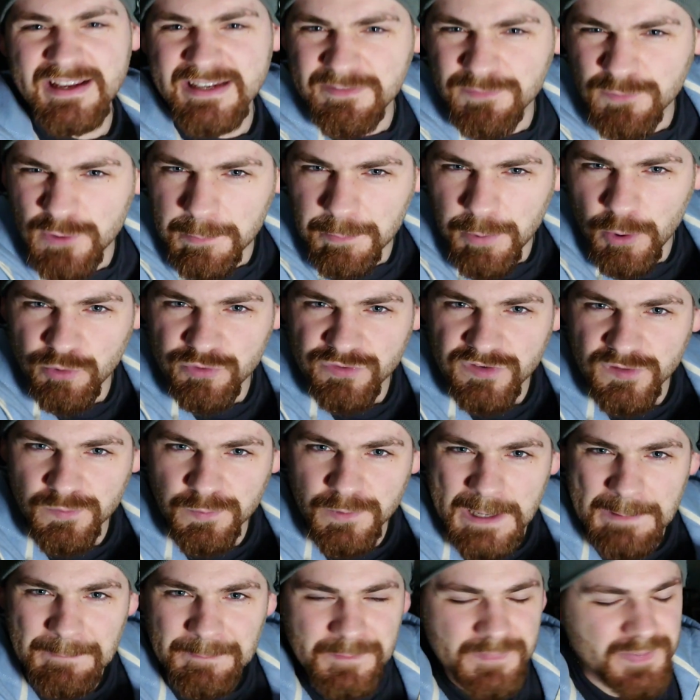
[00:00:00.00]
different approach this
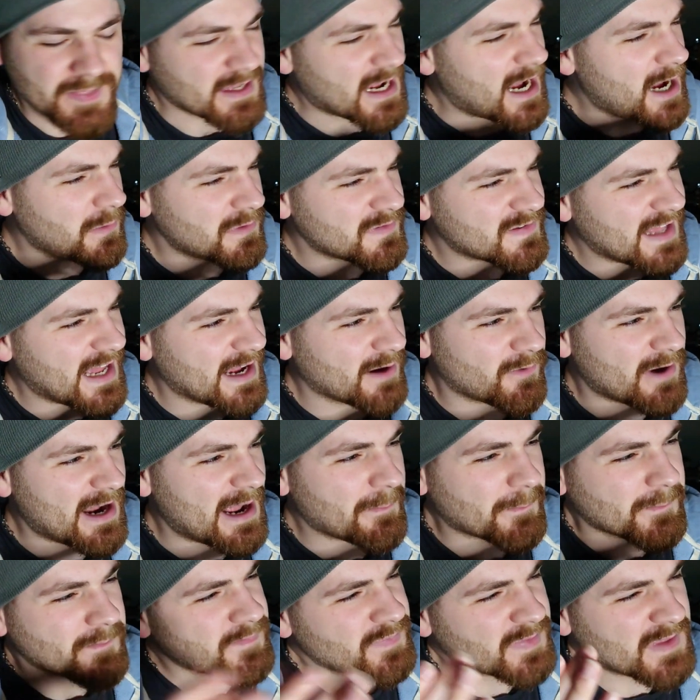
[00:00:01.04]
one. I was like,
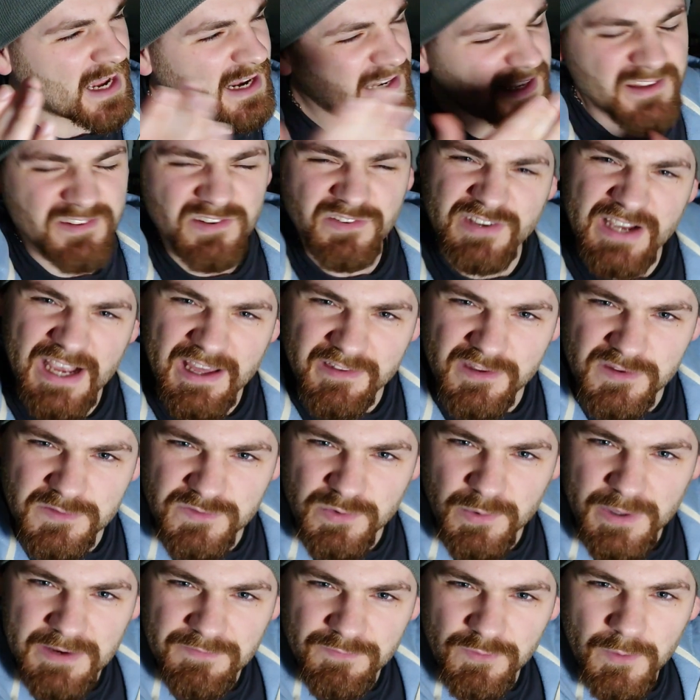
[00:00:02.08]
right, let's just check out this
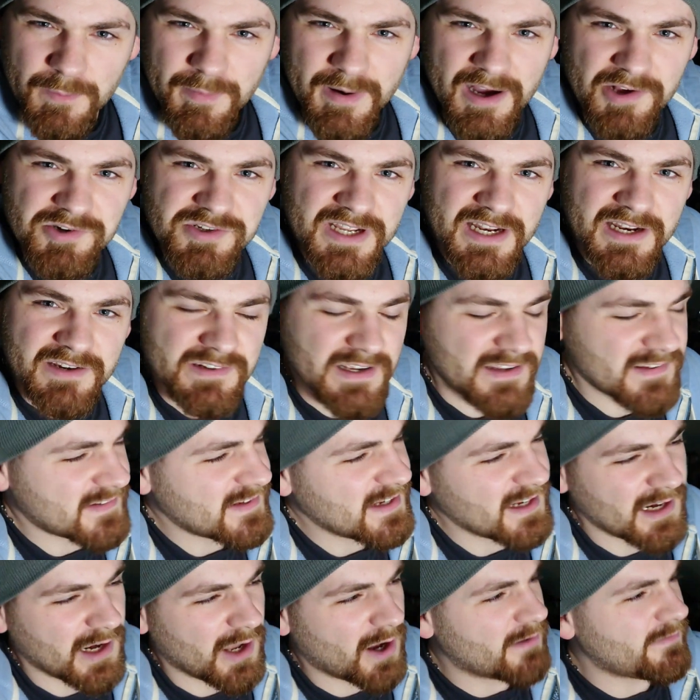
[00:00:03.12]
24-bar challenge. I
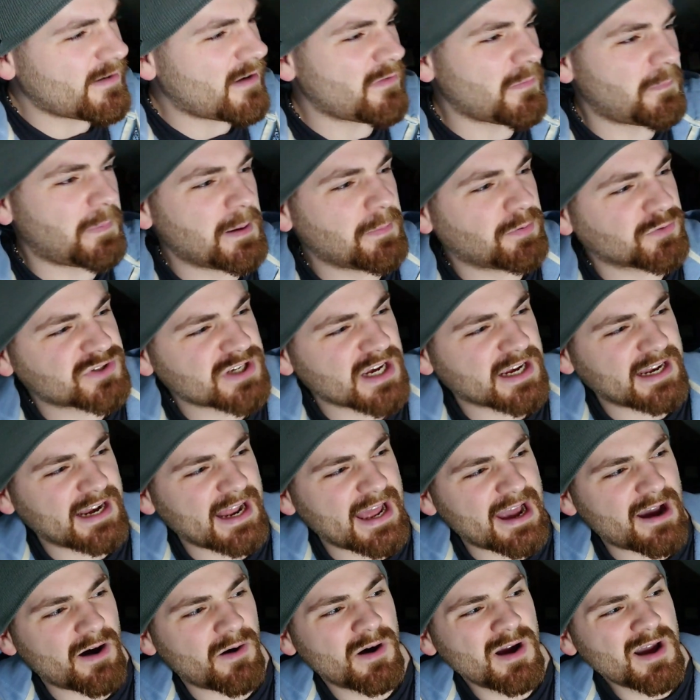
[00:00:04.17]
see a lot of other people checking it
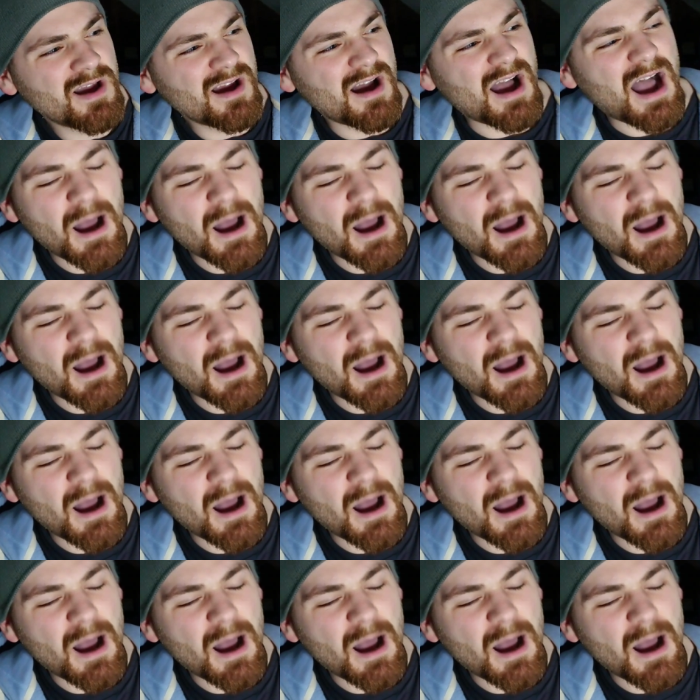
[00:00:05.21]
out.